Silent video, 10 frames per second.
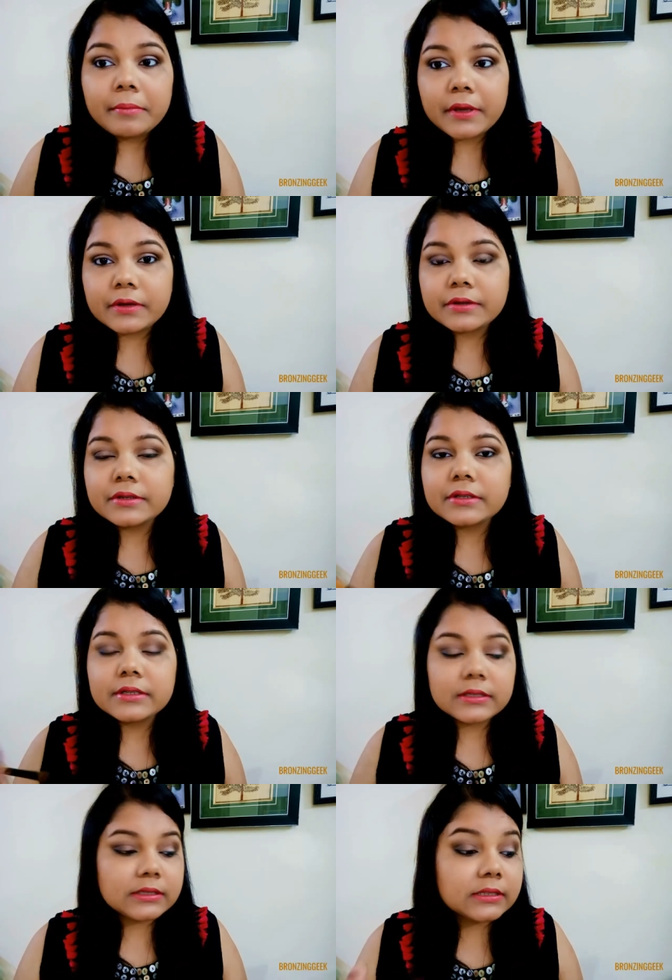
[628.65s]

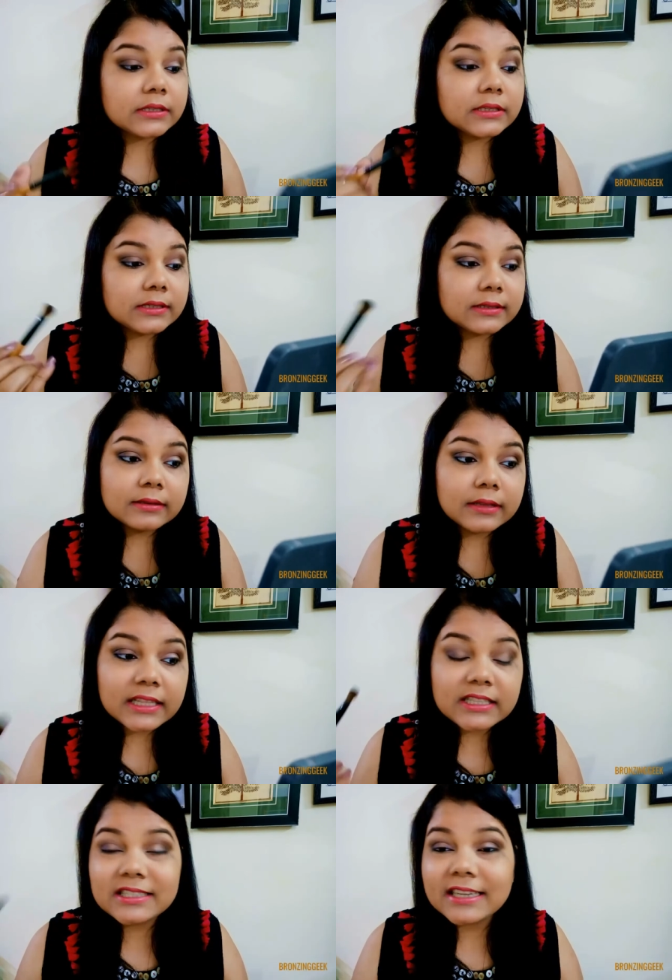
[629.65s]
because
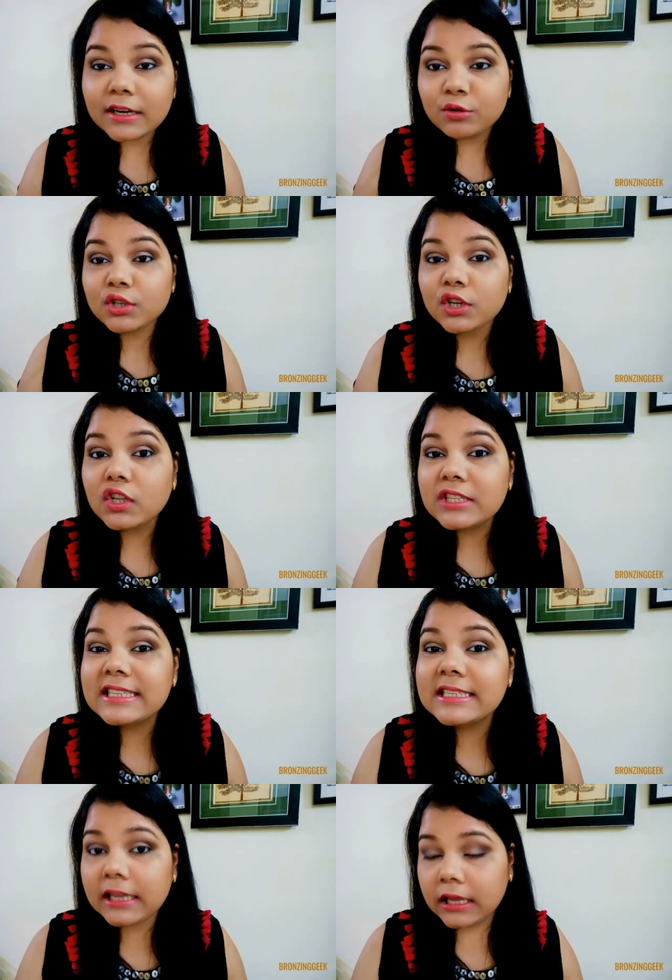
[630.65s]
the shadows are not
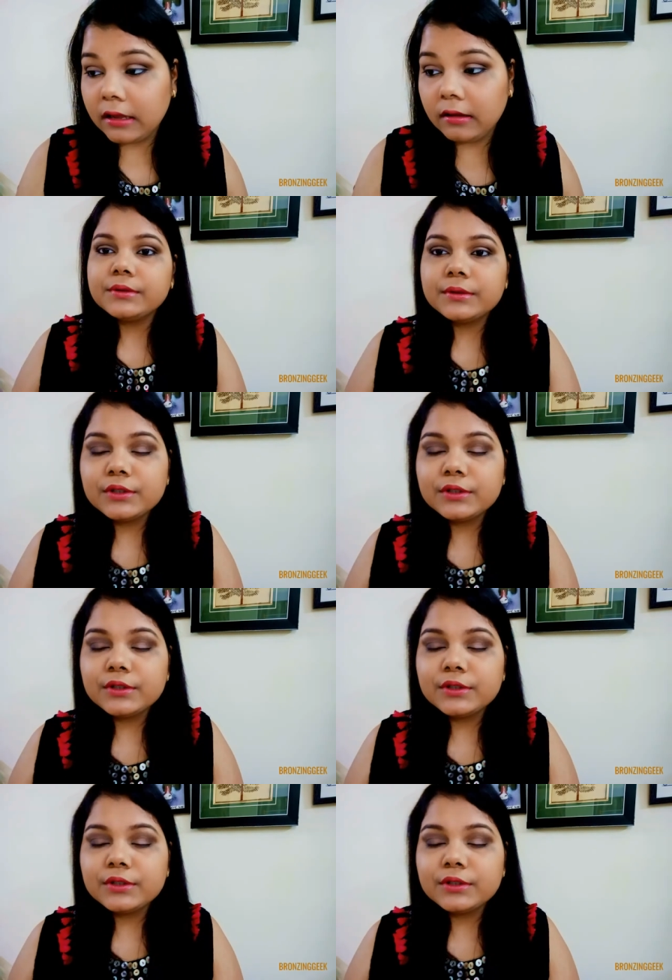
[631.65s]
sticking.